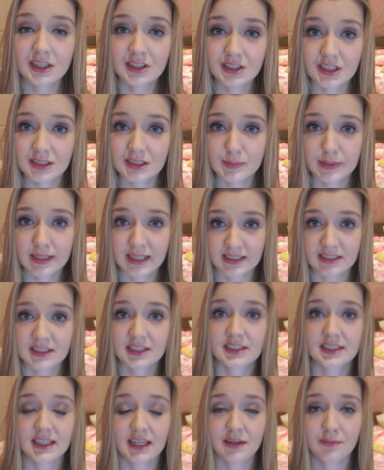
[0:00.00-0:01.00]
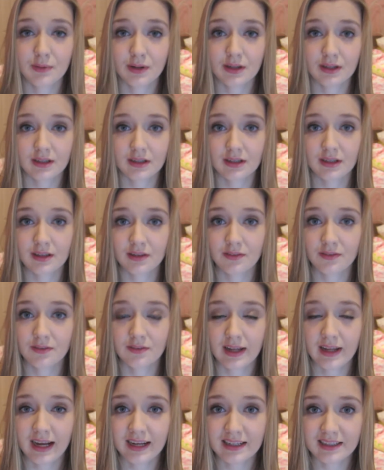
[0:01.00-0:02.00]
just because your skin will look a little
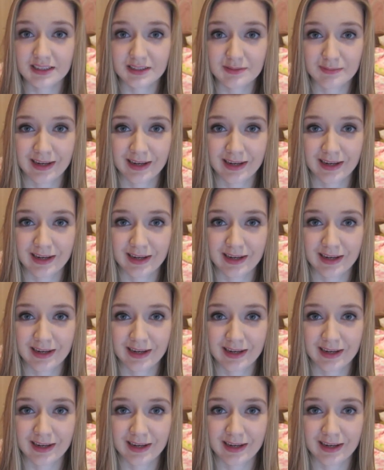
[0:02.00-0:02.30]
flat and you